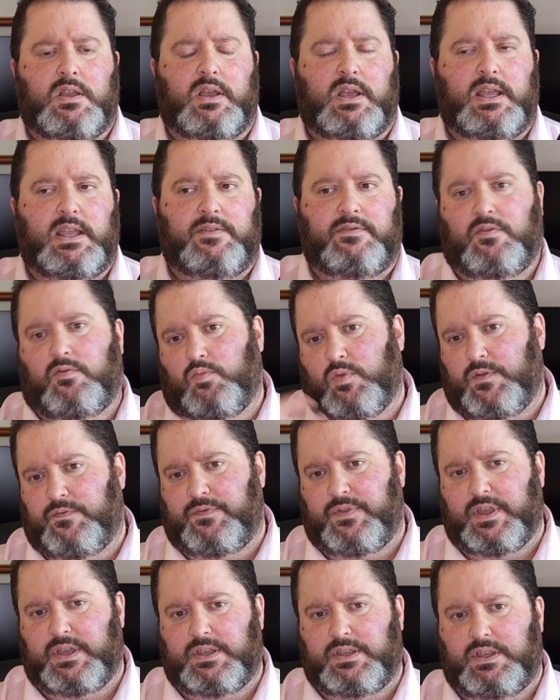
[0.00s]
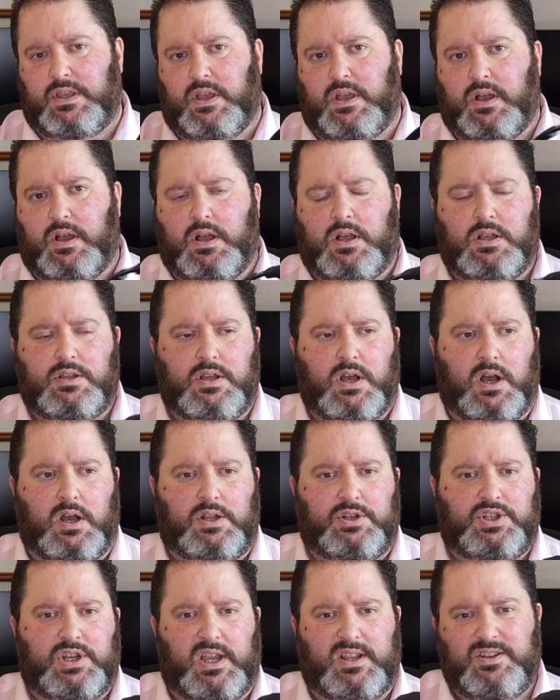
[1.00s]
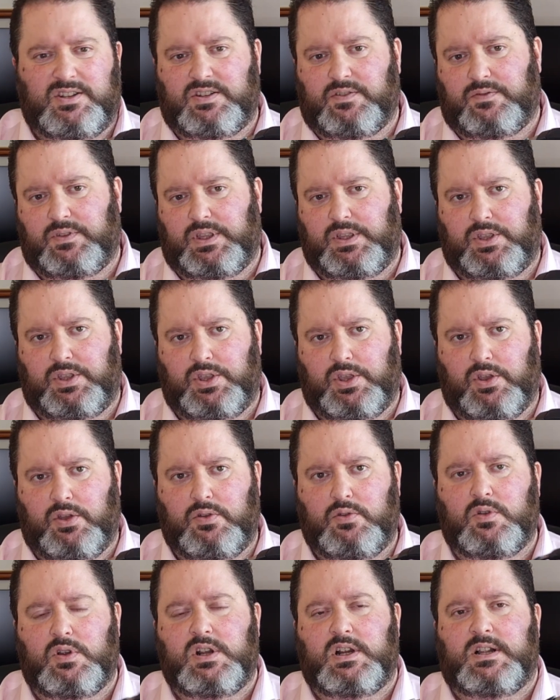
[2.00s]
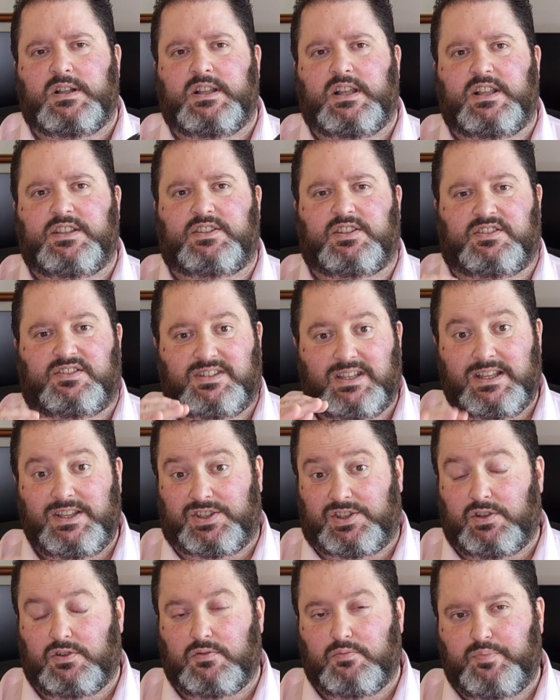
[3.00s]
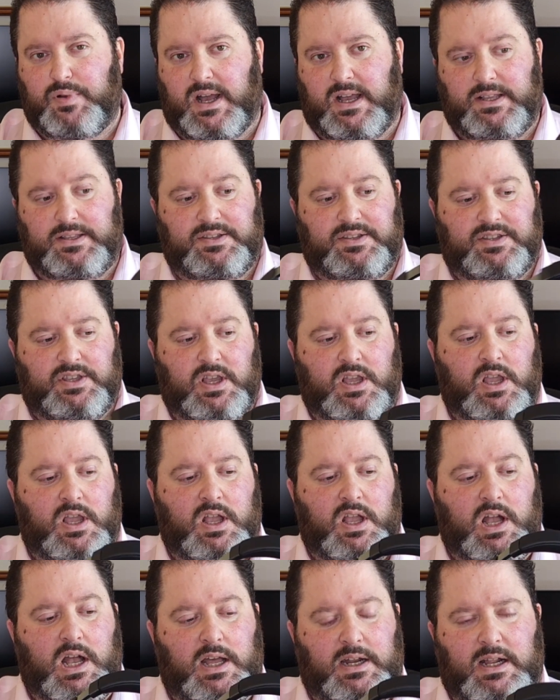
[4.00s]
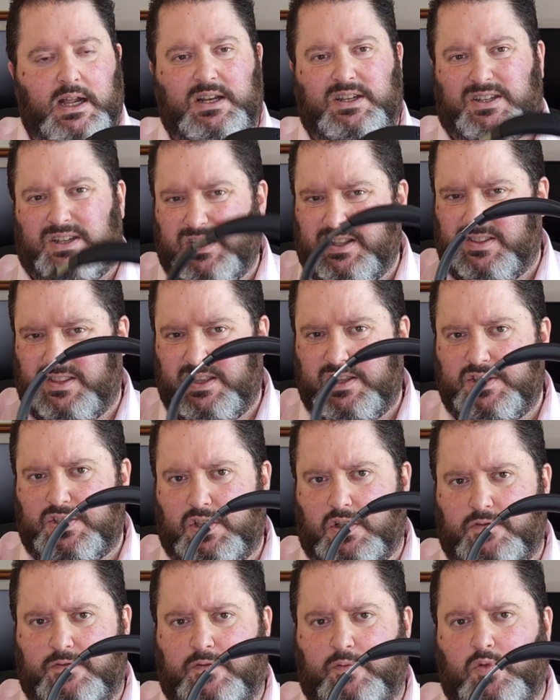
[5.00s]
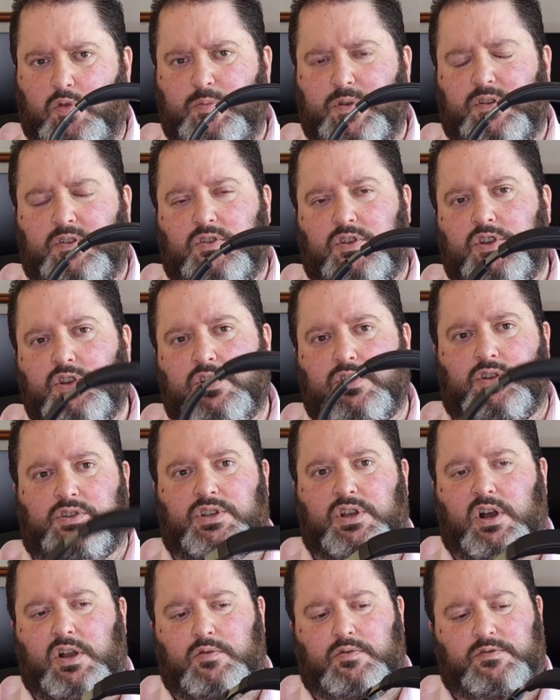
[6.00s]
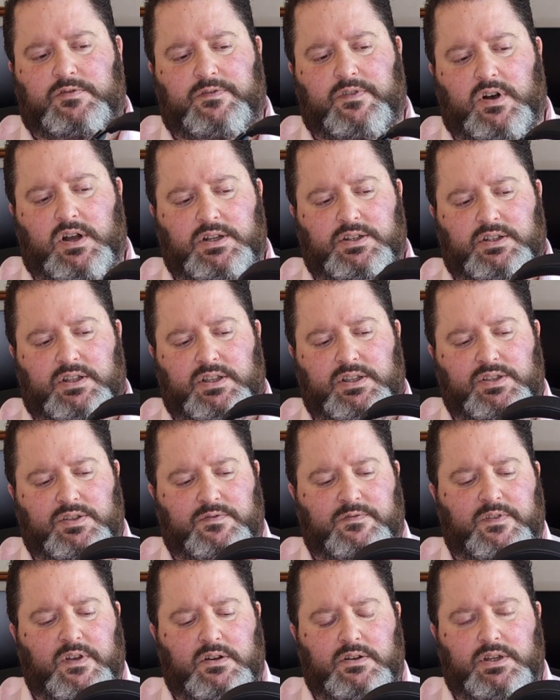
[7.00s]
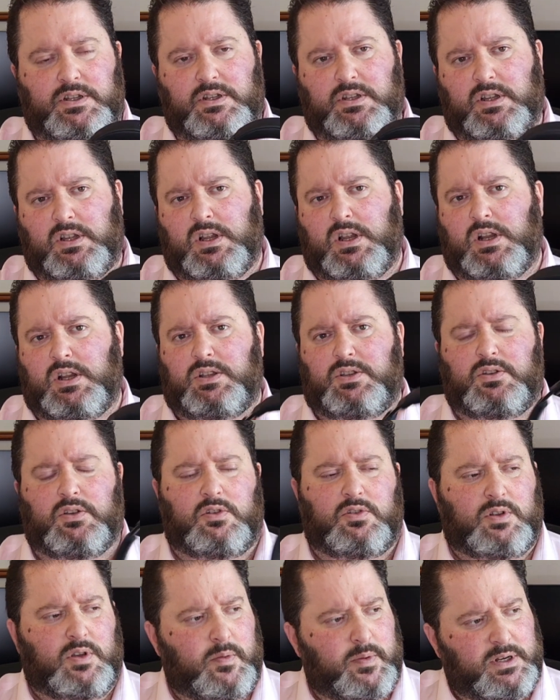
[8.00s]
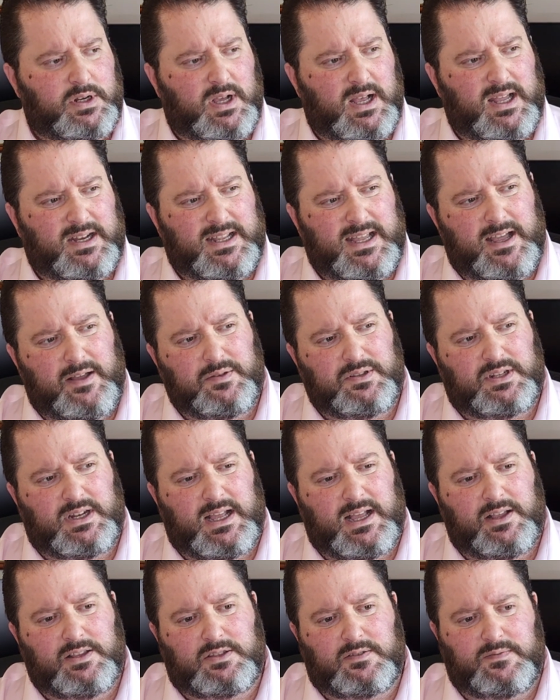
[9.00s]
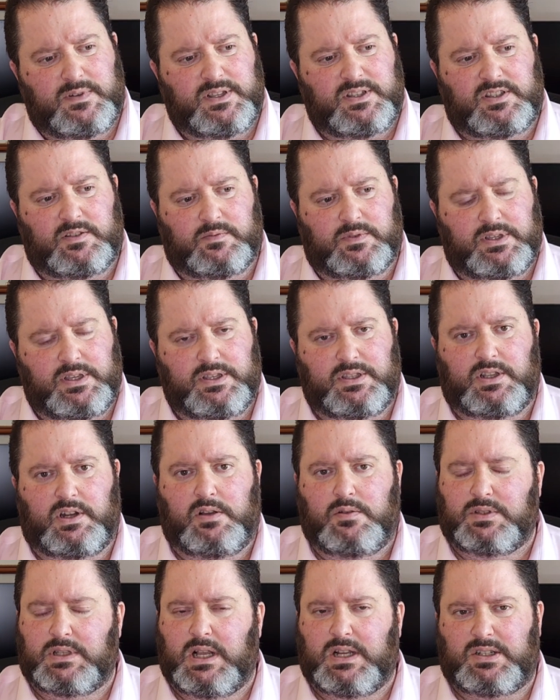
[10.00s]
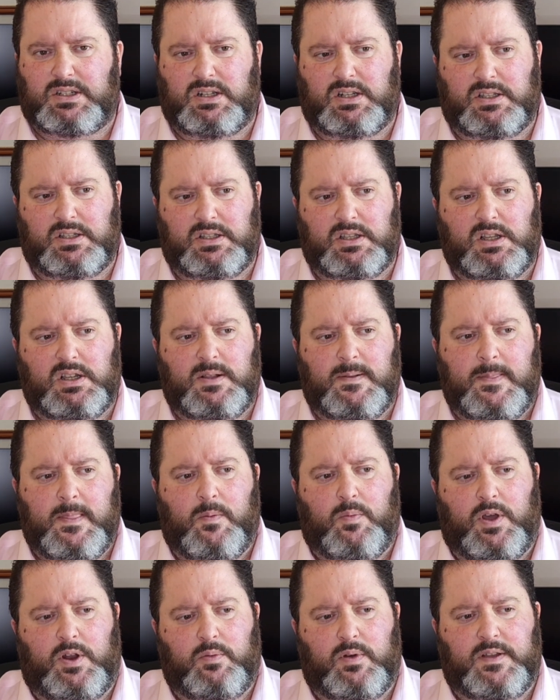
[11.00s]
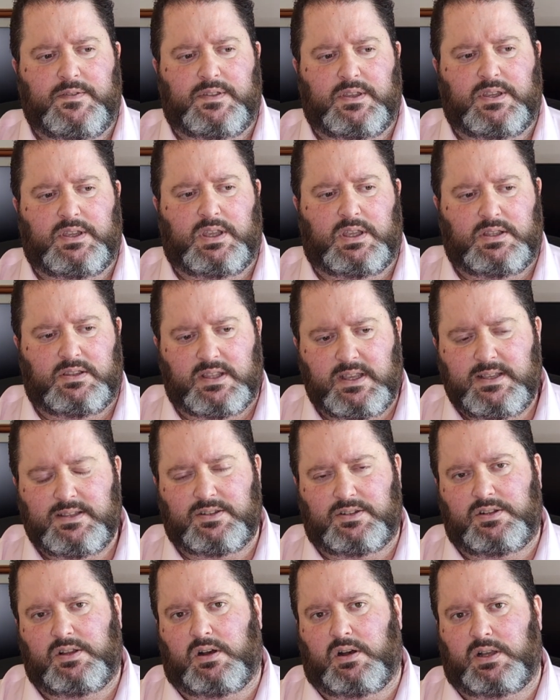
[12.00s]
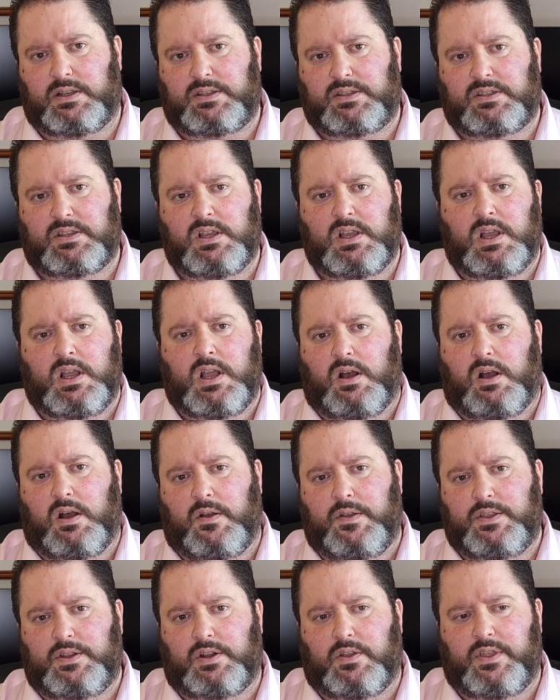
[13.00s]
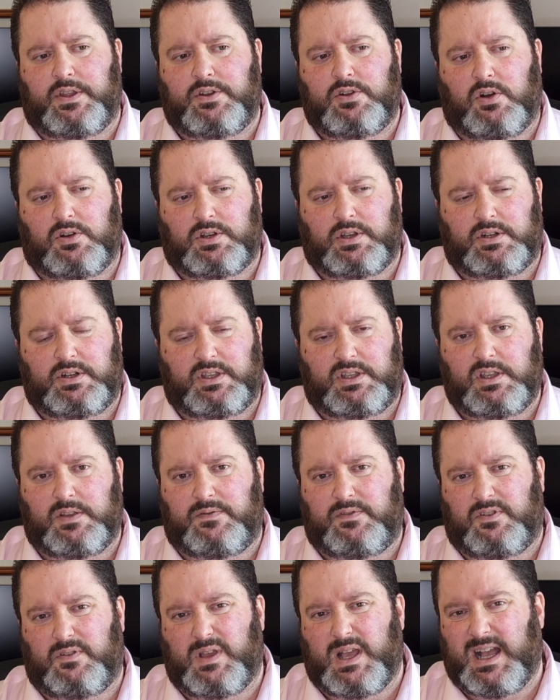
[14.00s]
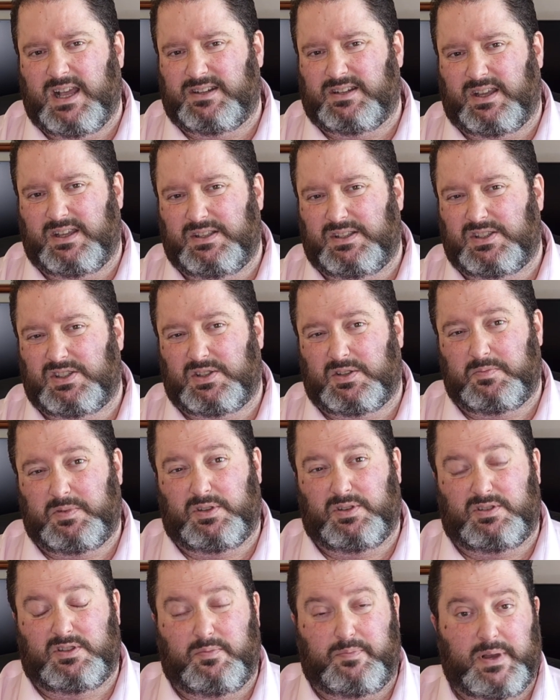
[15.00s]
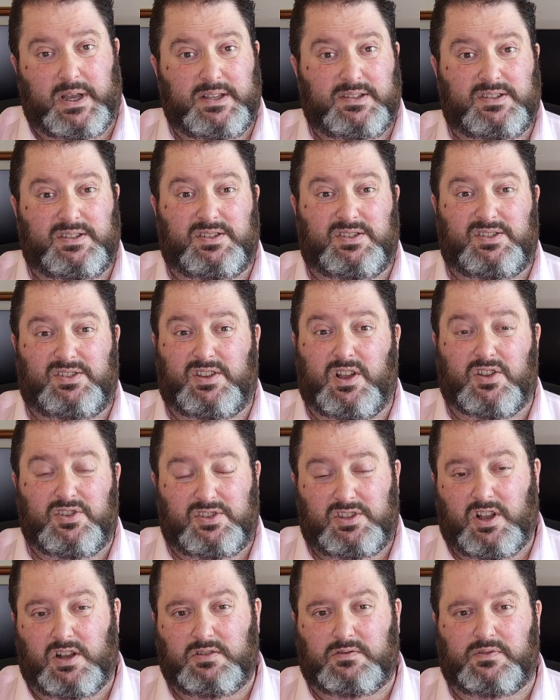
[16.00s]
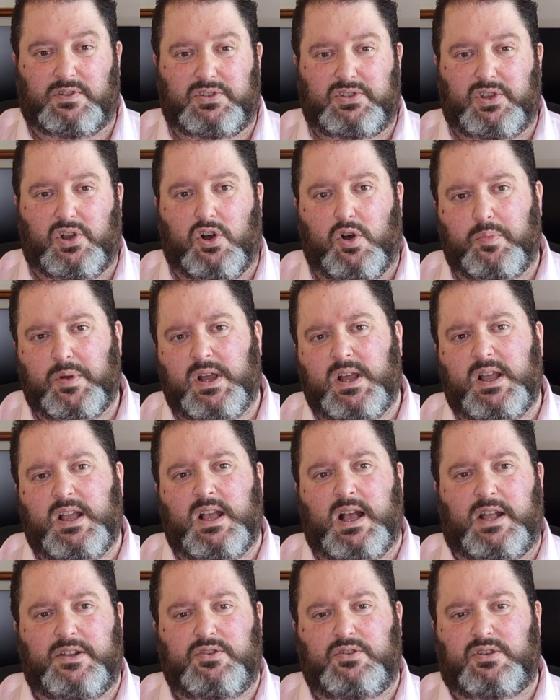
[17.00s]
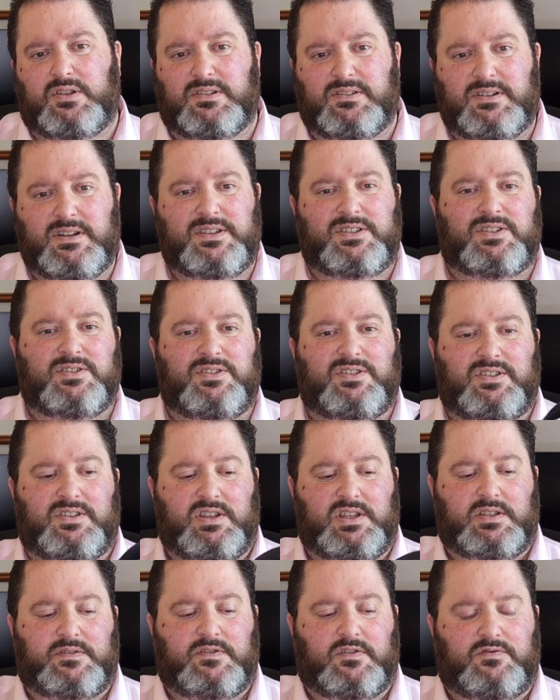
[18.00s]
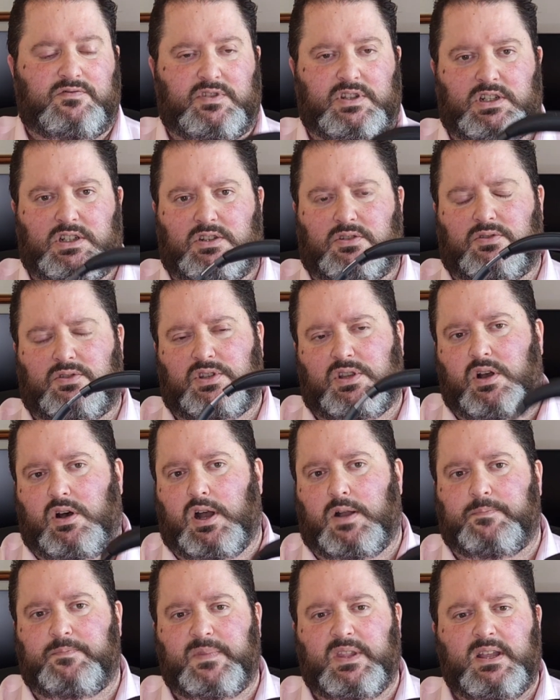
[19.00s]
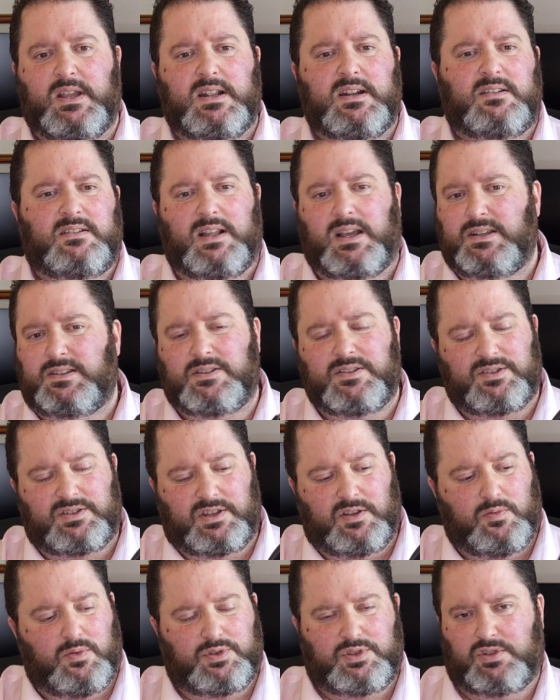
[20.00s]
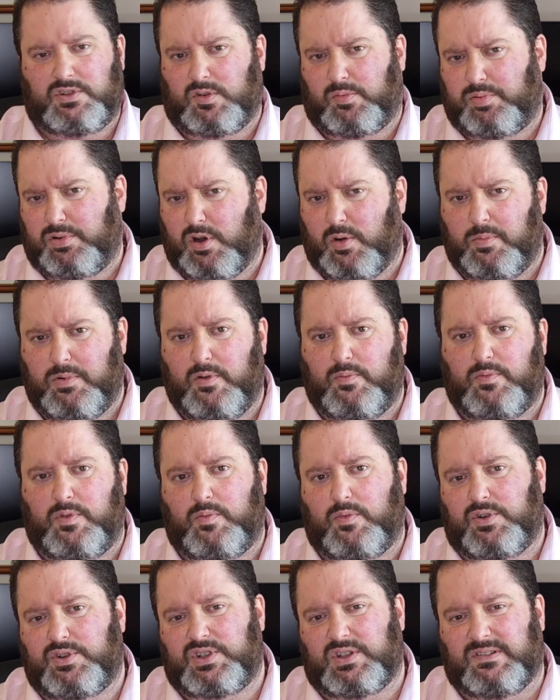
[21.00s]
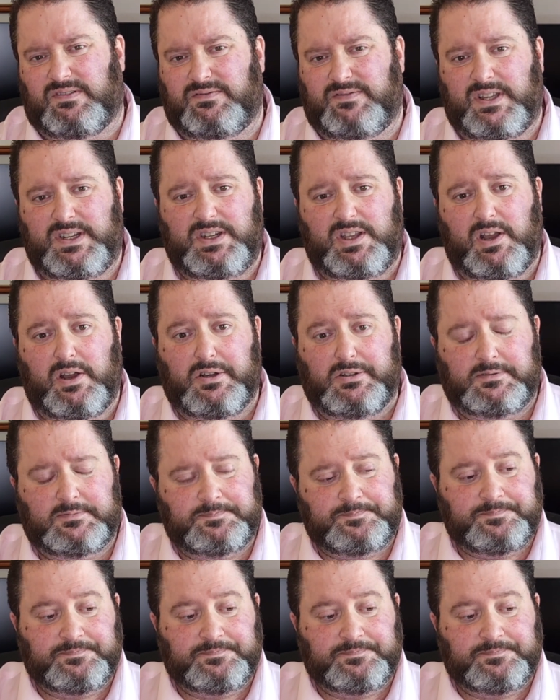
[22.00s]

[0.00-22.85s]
Even with the change in the EQ, it's a decent bass. And actually these will be good. I would find these very good. I mean, I had hours and hours of listening to these, and I was actually went away thinking these are nice. You know, they're not going to give you headaches because the bass is so over the top, and you can listen to these for a really long time. Latency wasn't a problem when watching video.